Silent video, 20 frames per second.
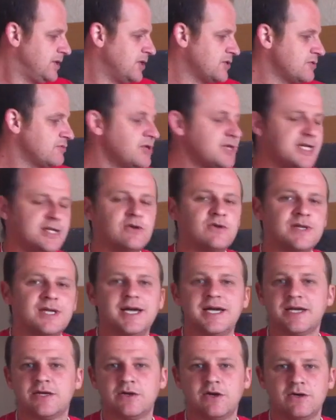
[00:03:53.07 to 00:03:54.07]
doesn't really look
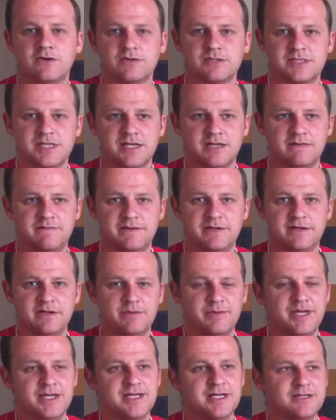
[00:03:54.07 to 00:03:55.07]
like coral sand, if you know
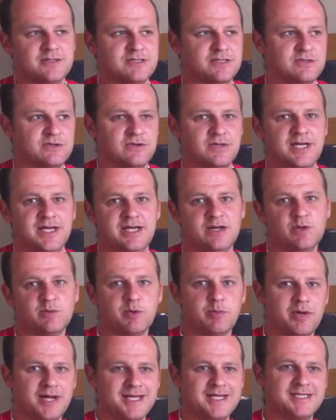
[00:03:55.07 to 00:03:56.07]
what I mean, and doesn't look like
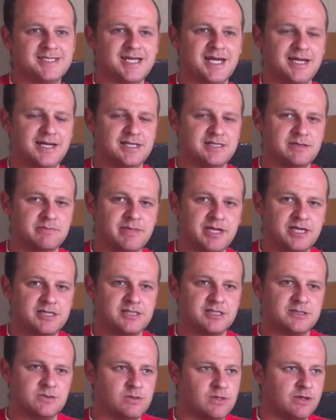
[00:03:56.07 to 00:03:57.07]
normal clay sand. There's a
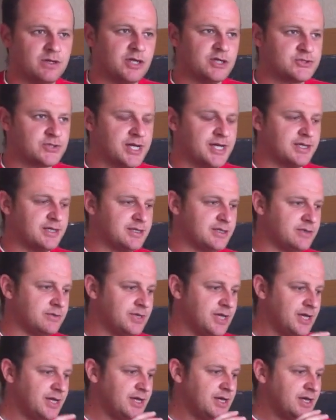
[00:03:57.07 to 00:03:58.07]
mixture. So what I'm going to try and
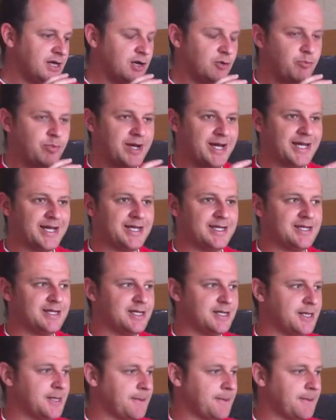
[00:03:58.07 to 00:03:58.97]
do, I'll buy